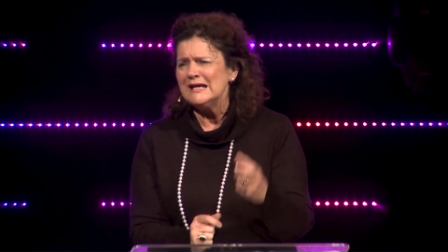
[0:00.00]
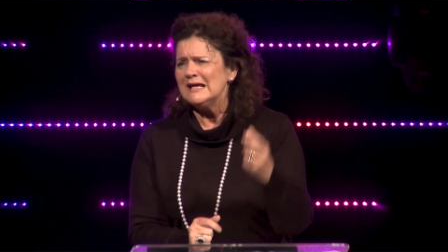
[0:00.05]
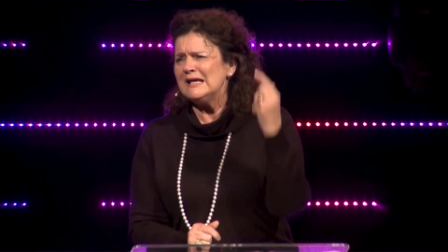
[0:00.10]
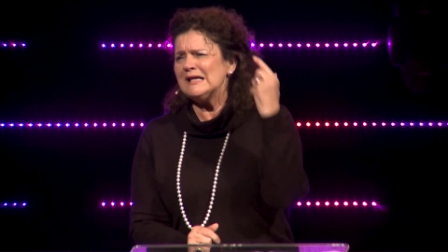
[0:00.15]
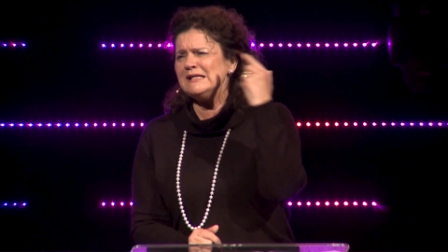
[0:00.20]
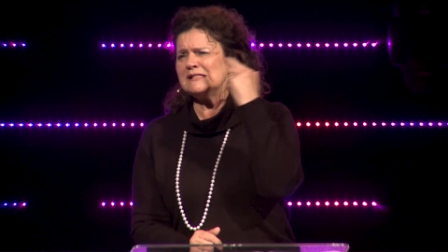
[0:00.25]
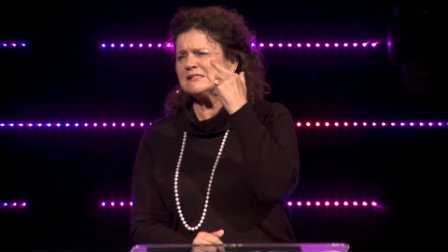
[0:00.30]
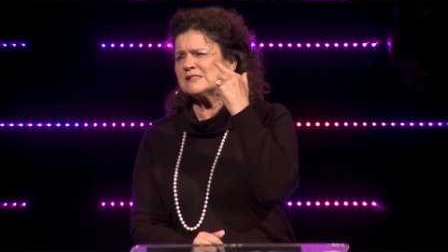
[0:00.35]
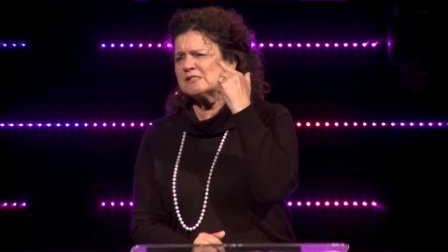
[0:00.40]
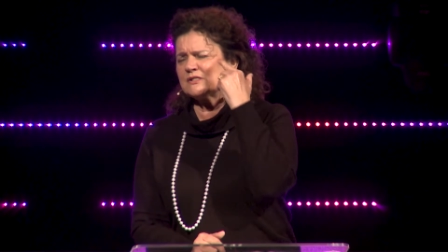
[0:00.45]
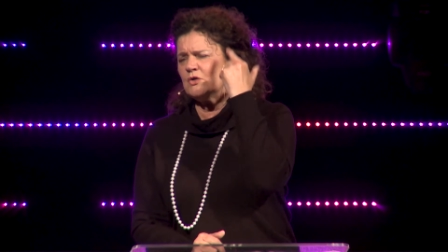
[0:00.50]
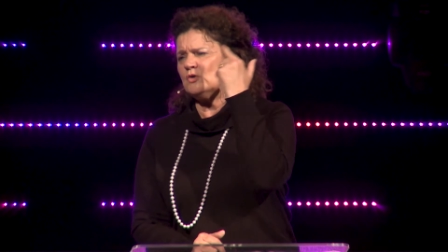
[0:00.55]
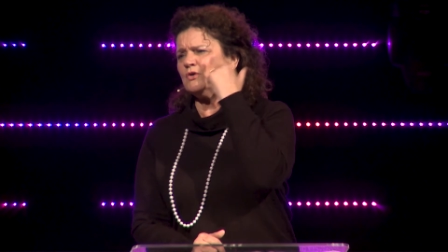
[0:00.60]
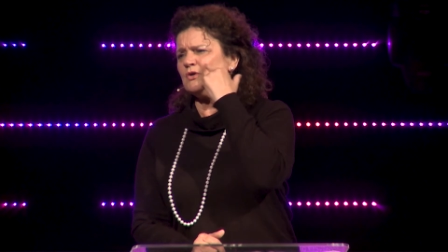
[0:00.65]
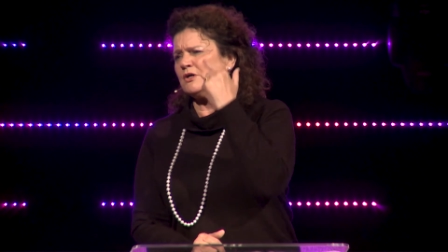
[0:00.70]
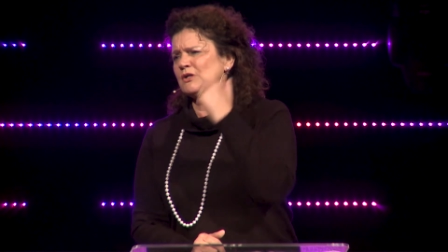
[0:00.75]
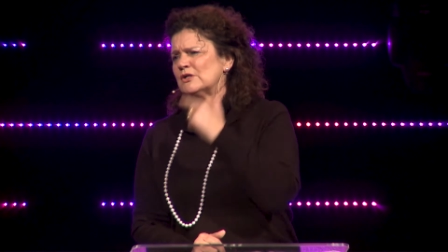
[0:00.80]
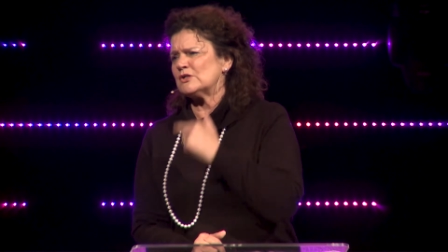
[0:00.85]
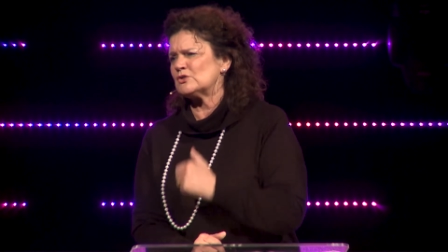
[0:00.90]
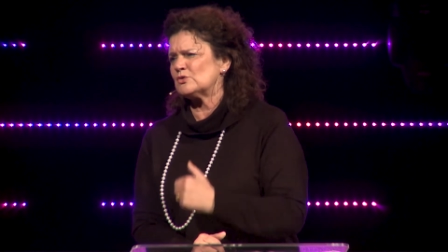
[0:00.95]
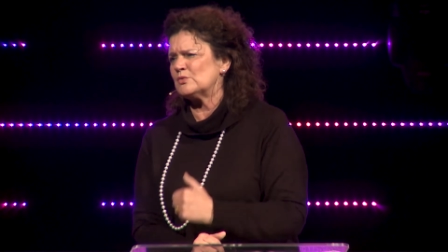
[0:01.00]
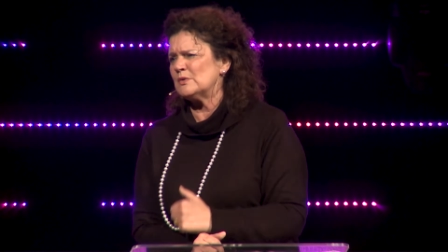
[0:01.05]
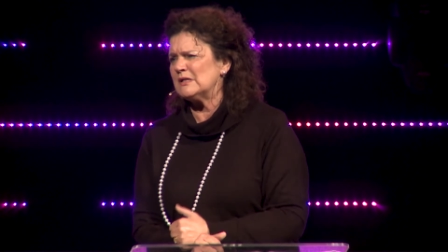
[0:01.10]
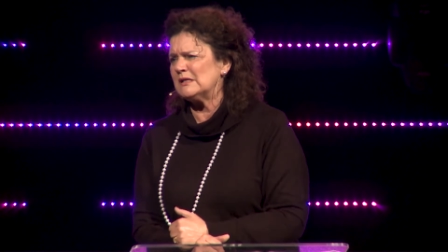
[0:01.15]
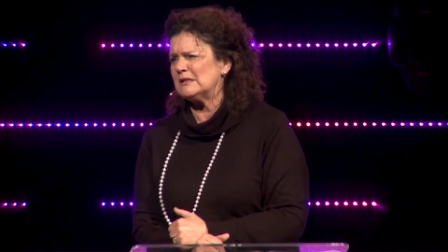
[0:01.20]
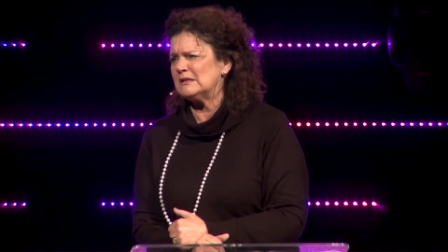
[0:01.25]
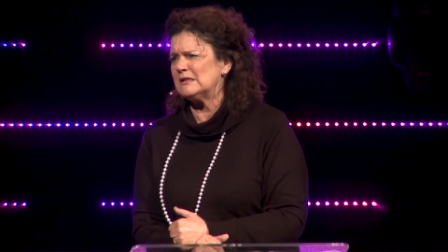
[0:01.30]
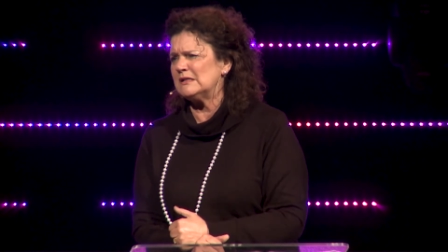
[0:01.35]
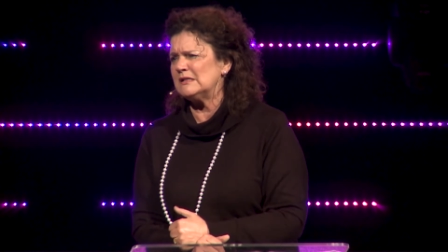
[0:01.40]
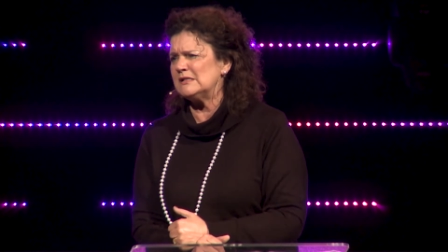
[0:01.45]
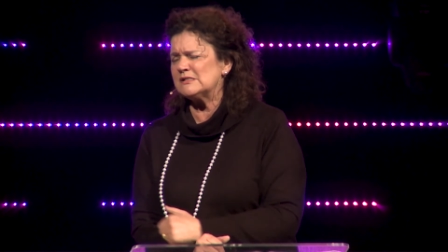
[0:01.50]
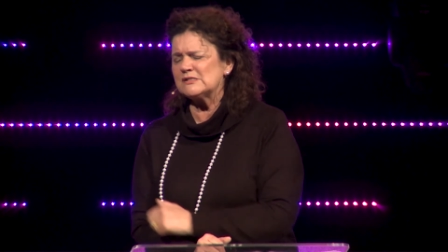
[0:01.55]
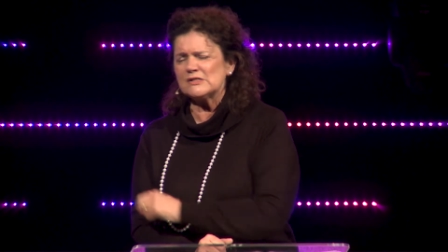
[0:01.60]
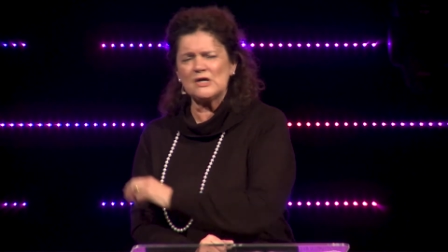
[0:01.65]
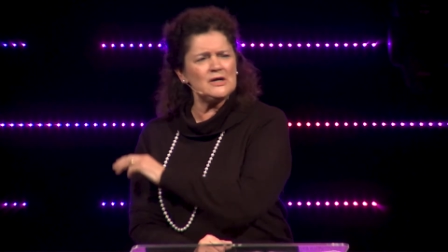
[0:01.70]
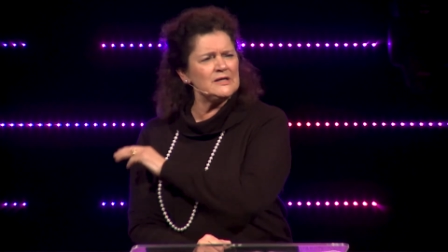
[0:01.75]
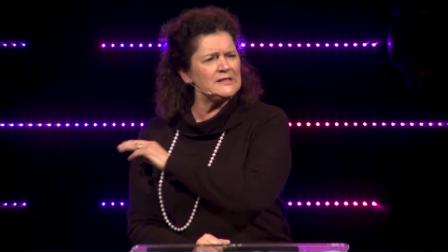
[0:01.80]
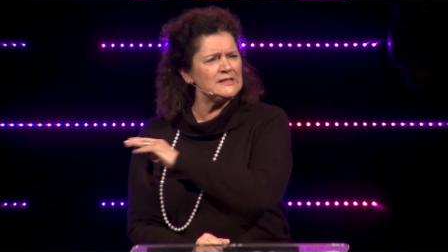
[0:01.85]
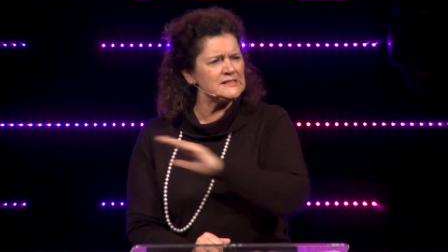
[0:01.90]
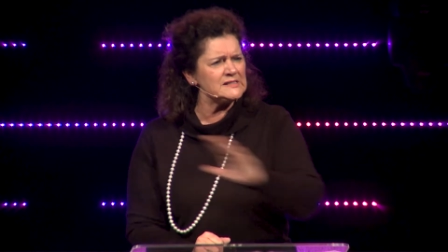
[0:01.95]
He's still got a twinkle in His
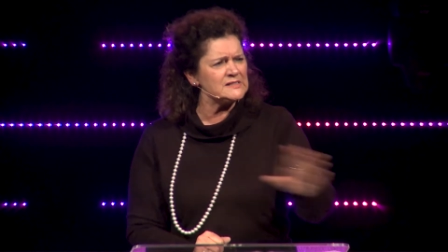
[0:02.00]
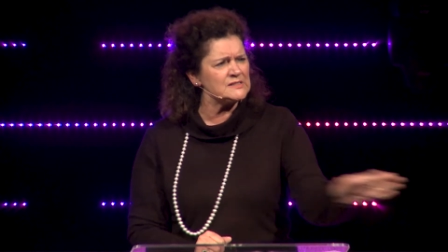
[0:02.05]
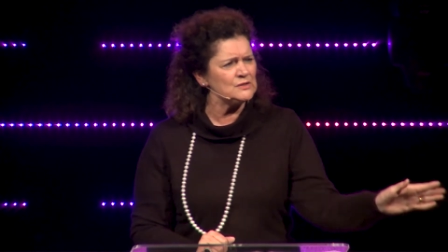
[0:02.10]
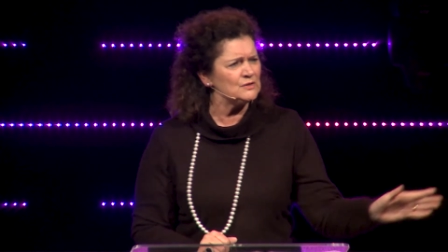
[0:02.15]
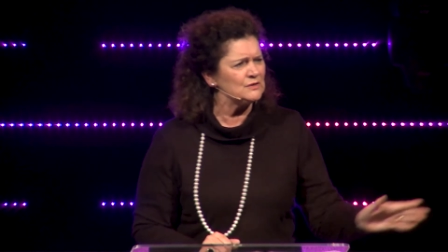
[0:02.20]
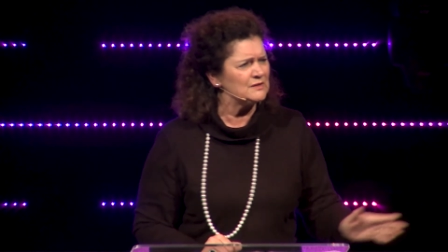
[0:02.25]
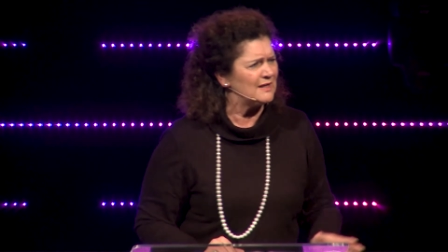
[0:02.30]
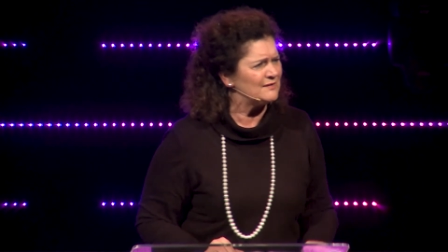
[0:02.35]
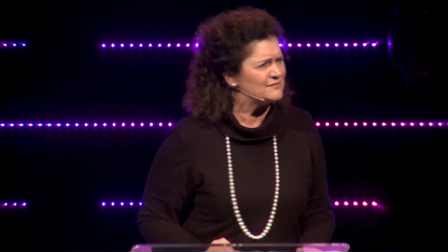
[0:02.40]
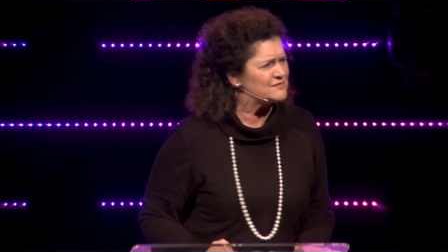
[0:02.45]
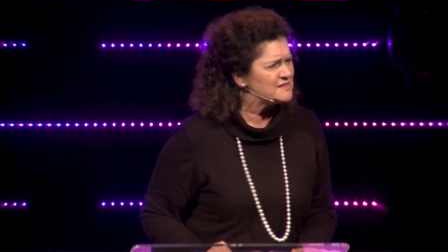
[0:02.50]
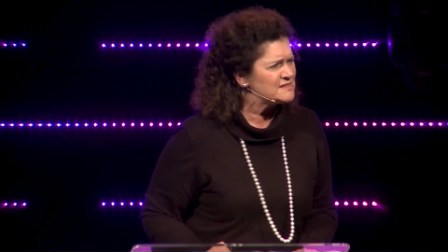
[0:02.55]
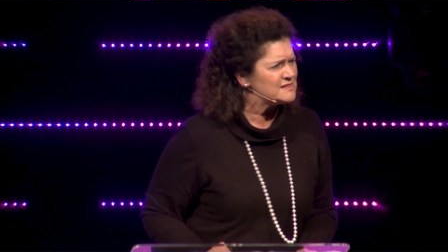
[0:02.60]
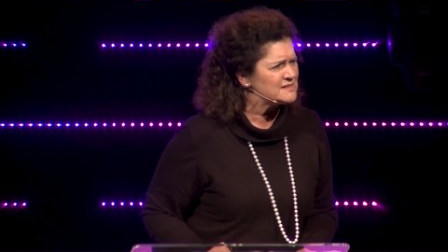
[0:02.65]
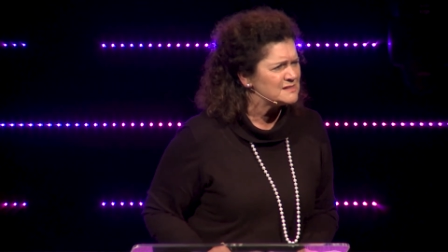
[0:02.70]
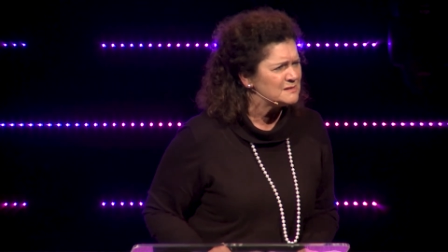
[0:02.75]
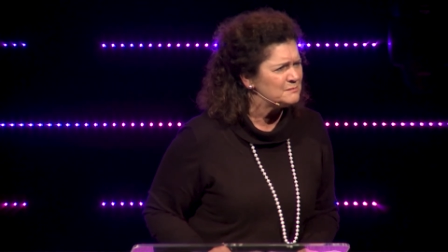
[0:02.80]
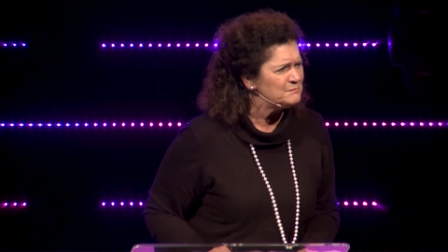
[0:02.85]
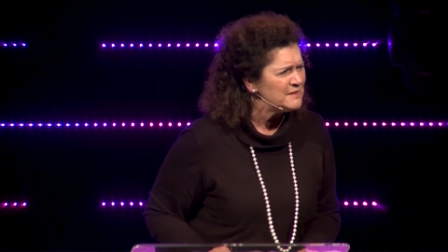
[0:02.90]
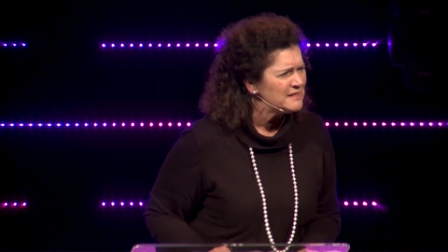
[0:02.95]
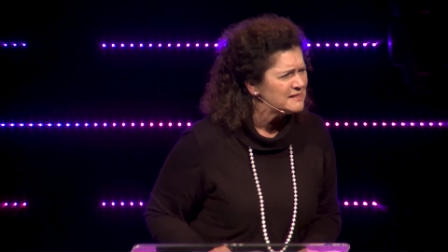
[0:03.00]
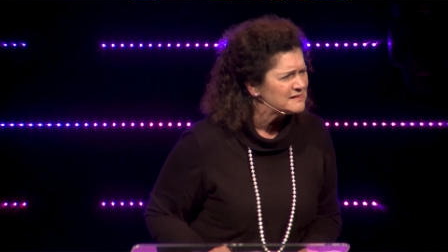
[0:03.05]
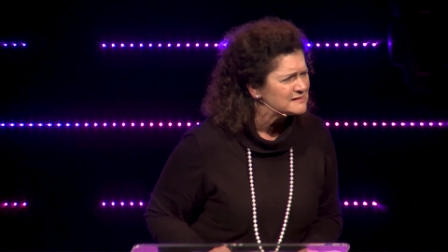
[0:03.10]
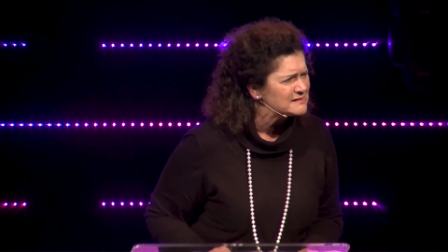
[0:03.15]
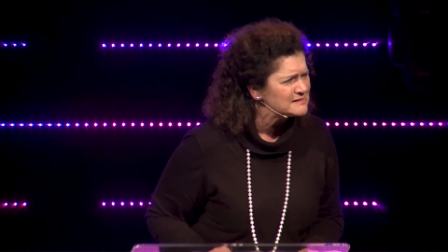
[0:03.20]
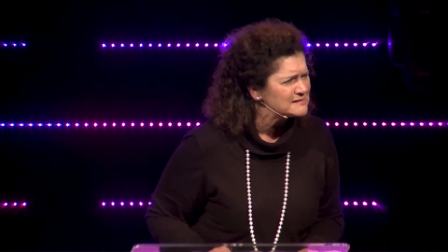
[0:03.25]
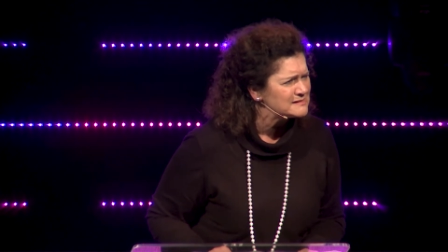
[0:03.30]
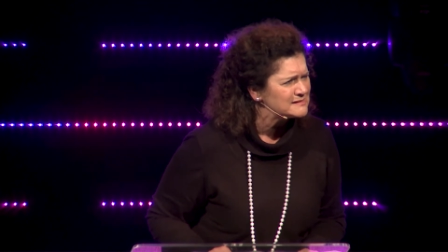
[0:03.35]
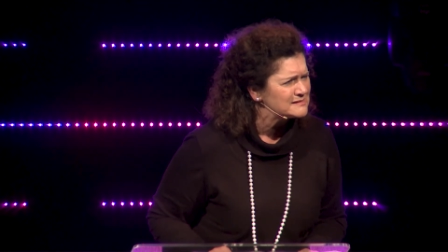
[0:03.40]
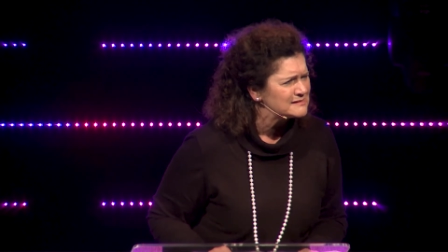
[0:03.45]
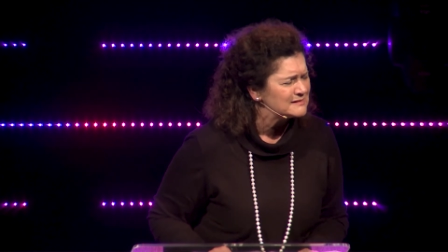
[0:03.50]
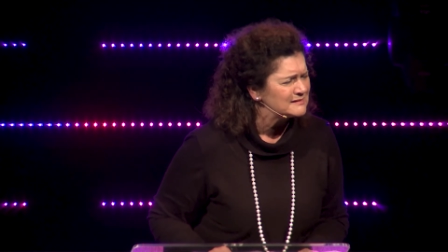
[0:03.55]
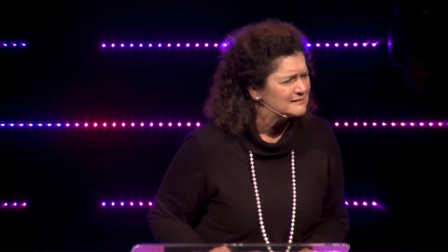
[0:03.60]
eye and He still loves us to bits.